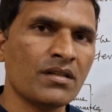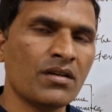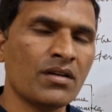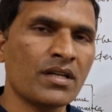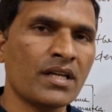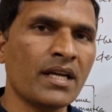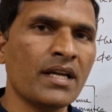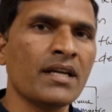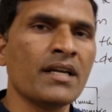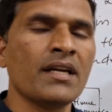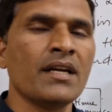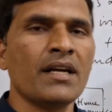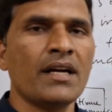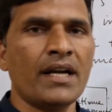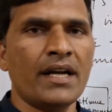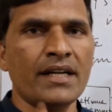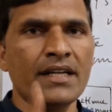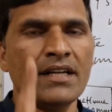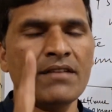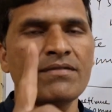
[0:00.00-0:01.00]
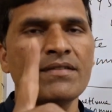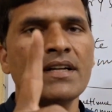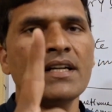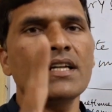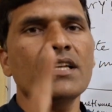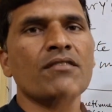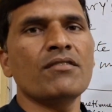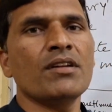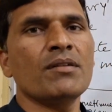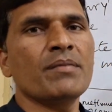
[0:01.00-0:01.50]
Okay, and
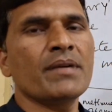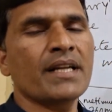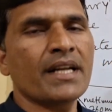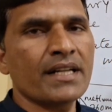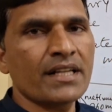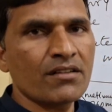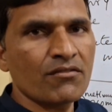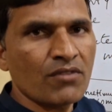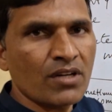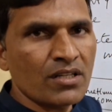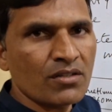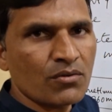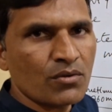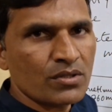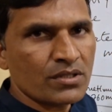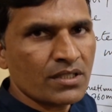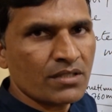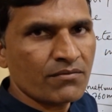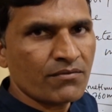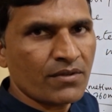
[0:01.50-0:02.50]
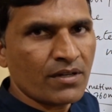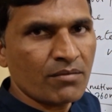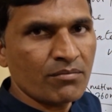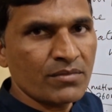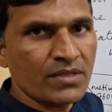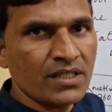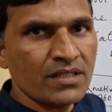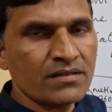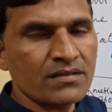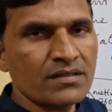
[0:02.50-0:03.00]
definitely we'll be getting one question
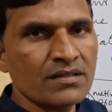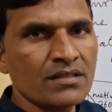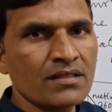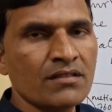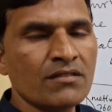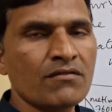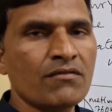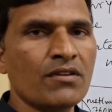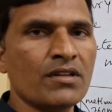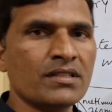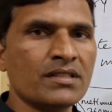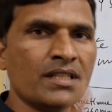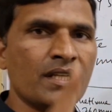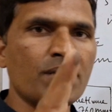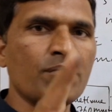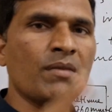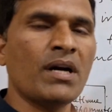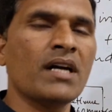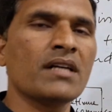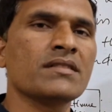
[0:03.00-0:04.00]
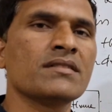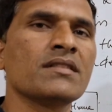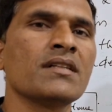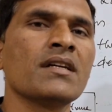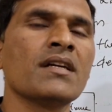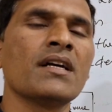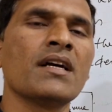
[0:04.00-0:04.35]
from this for 3 marks.